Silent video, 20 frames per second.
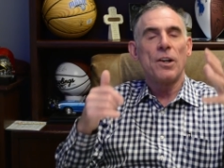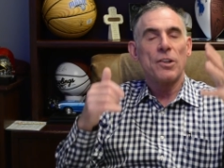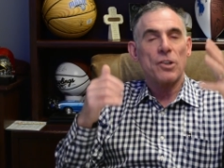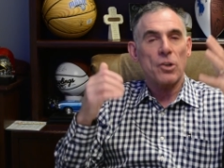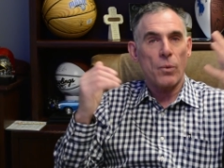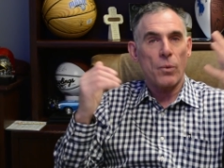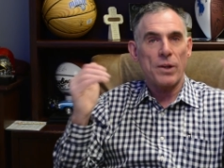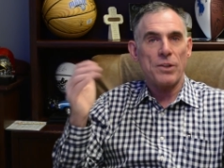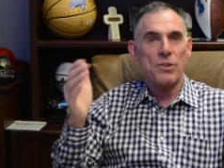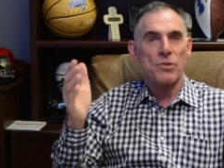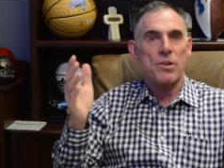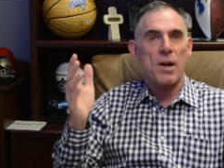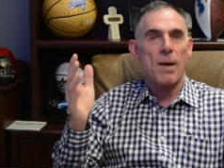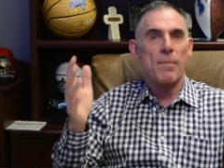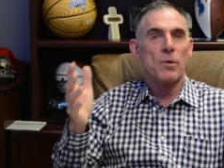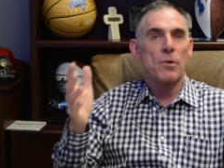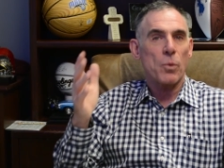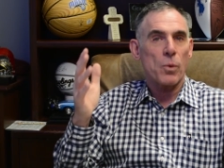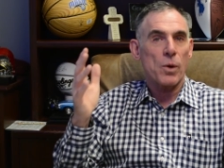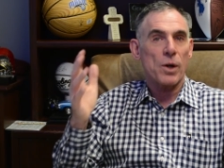so when you
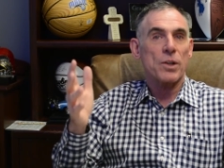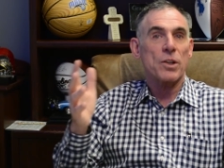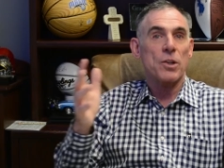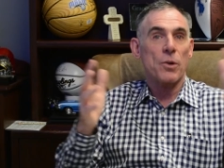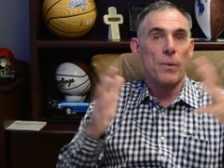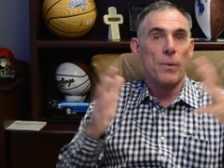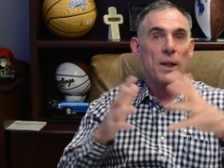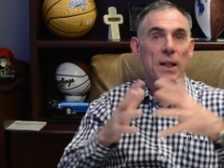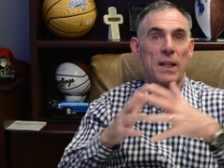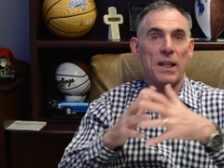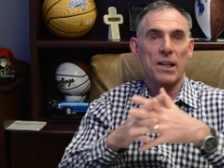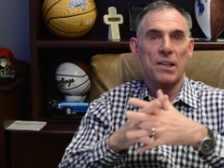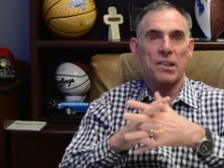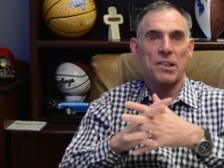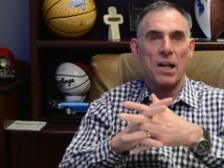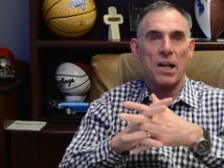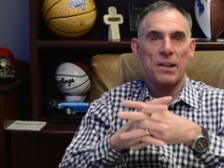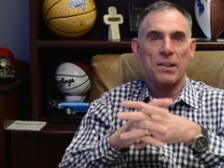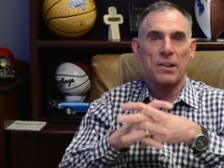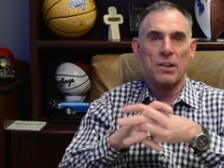come to work you're really
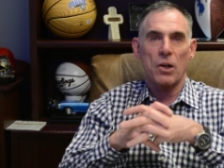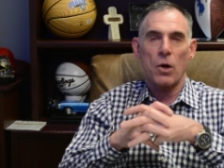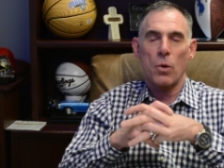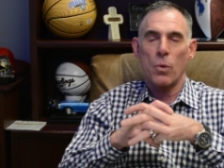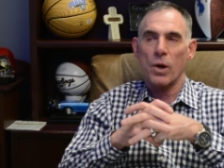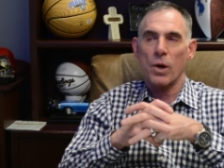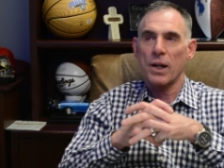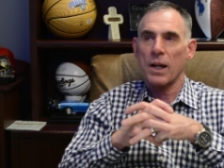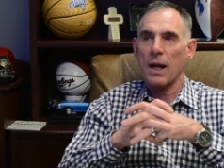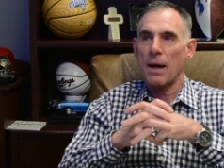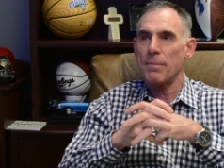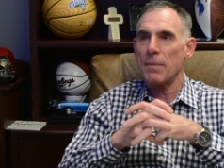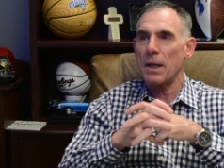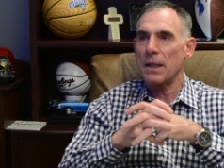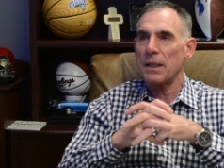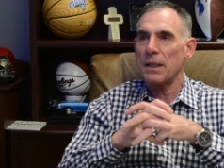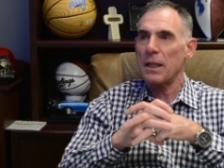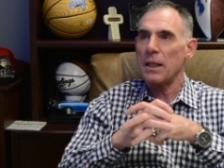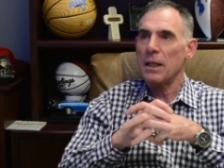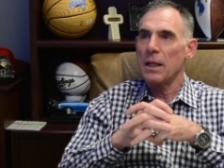excited to go work on
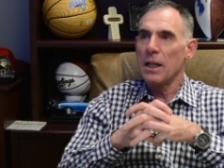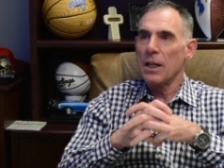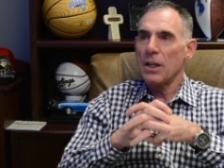Monday.